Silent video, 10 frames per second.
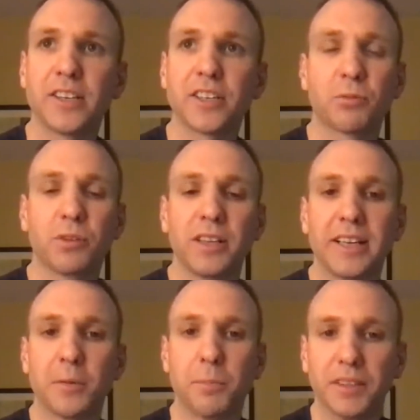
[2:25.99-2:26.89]
I just really
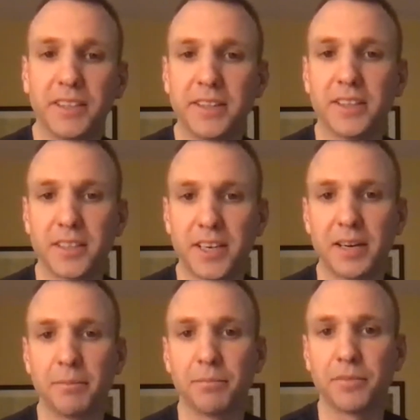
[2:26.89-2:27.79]
liked building the
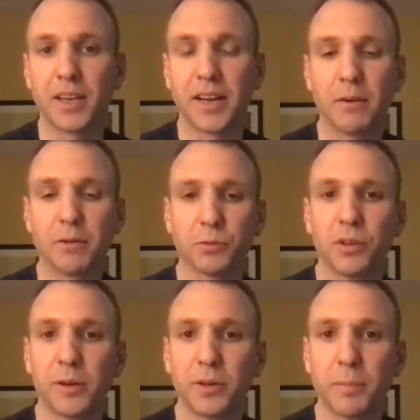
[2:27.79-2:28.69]
team, and I was
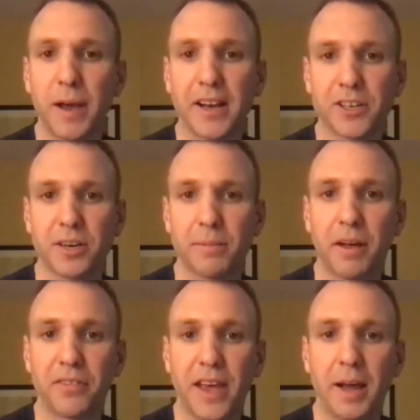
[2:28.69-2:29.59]
really, really passionate
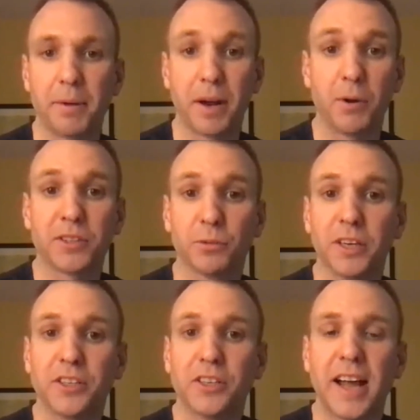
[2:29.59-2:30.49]
about that. But I wasn't
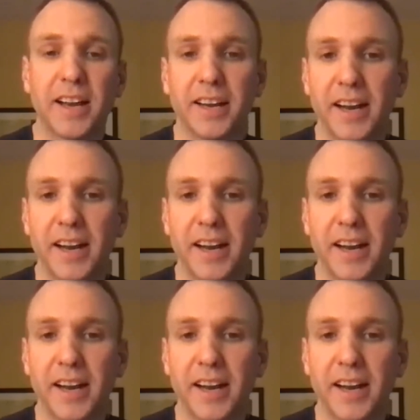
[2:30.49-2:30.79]
really good at it.